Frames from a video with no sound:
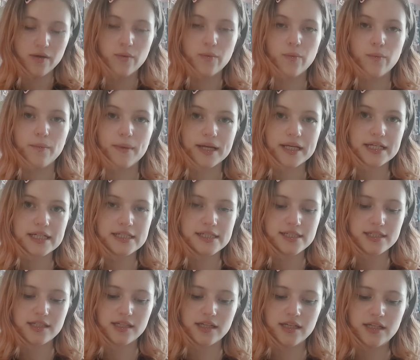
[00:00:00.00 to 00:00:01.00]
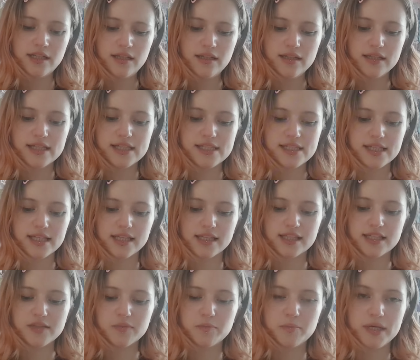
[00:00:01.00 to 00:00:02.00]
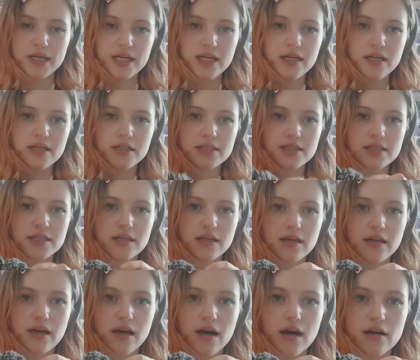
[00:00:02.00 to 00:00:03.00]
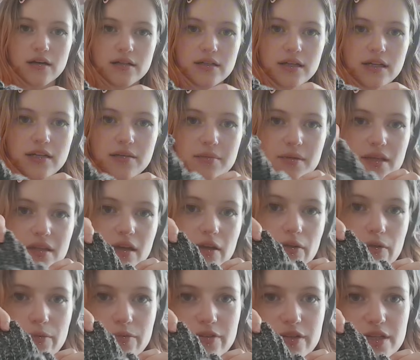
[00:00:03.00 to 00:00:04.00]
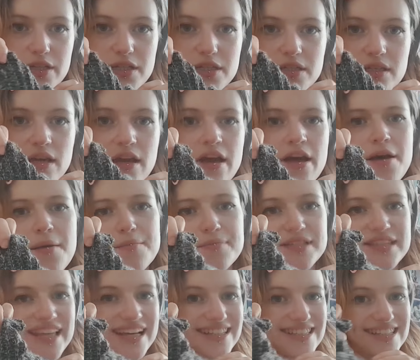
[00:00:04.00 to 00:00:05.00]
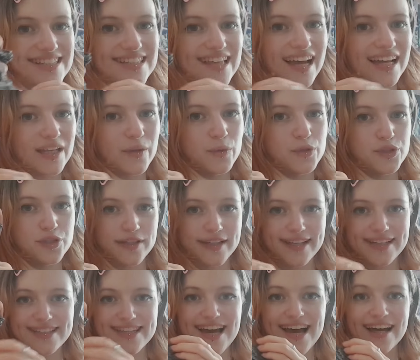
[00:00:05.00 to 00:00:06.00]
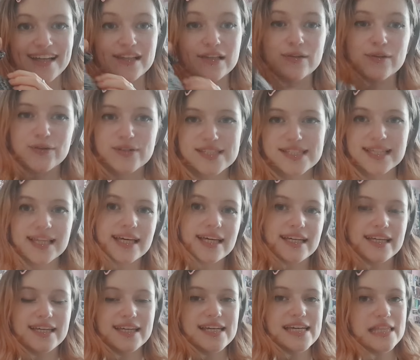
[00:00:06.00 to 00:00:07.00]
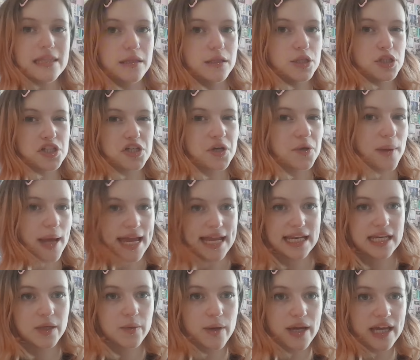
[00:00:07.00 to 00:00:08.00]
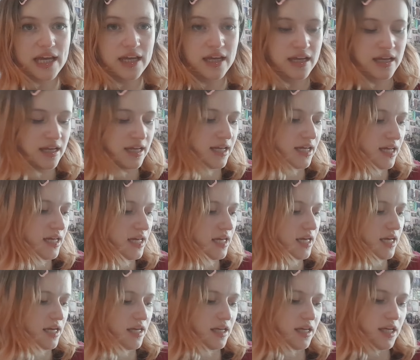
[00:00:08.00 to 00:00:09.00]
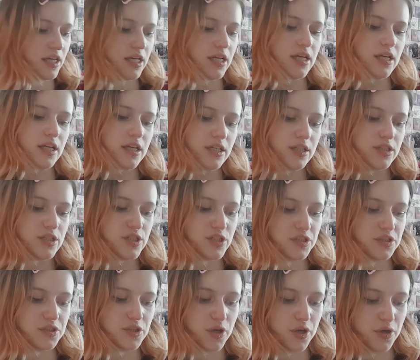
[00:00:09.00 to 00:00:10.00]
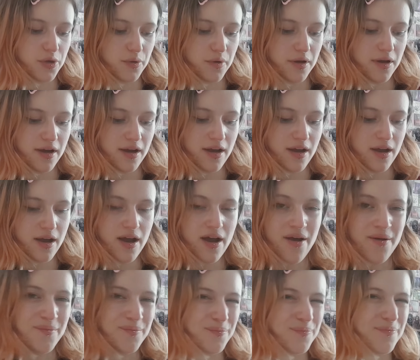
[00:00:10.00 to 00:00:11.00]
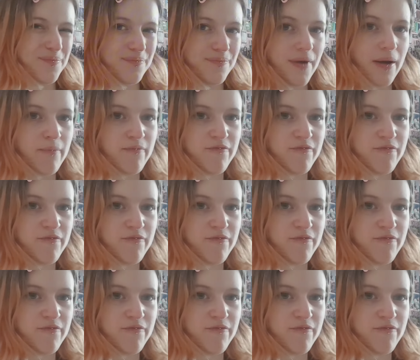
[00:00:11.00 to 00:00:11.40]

My concern is that these peaks aren't gonna be that obvious, but that's exactly what Jughead'S hat looks like in the show anyway. So I'm